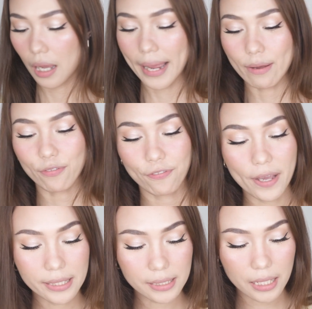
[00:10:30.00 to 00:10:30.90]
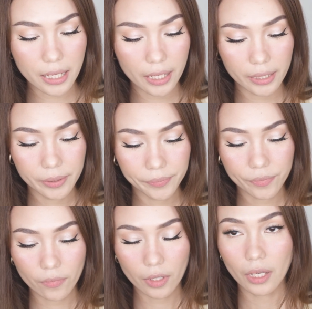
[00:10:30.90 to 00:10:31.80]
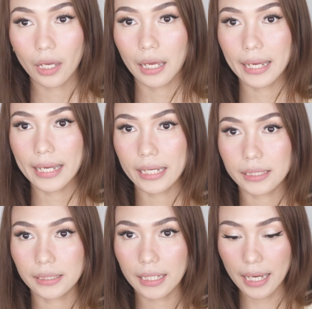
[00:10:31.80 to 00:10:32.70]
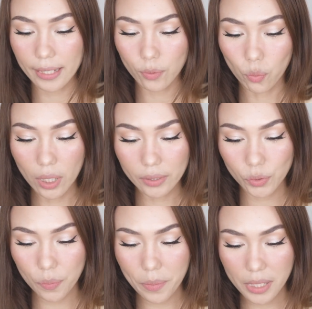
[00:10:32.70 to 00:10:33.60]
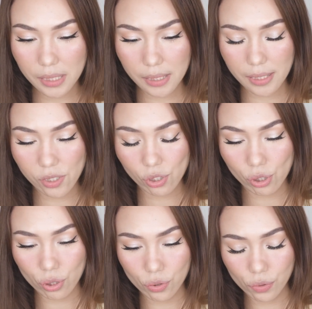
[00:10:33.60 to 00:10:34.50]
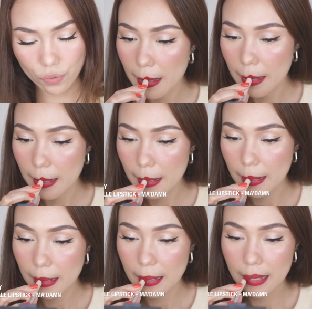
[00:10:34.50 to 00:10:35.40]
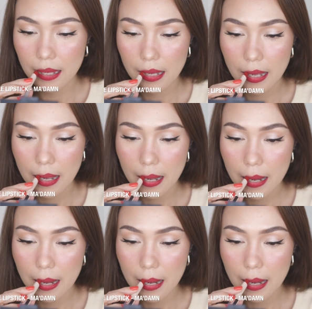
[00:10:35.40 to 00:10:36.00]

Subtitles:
I have Fenty here and I want to mix these two. This is Madame.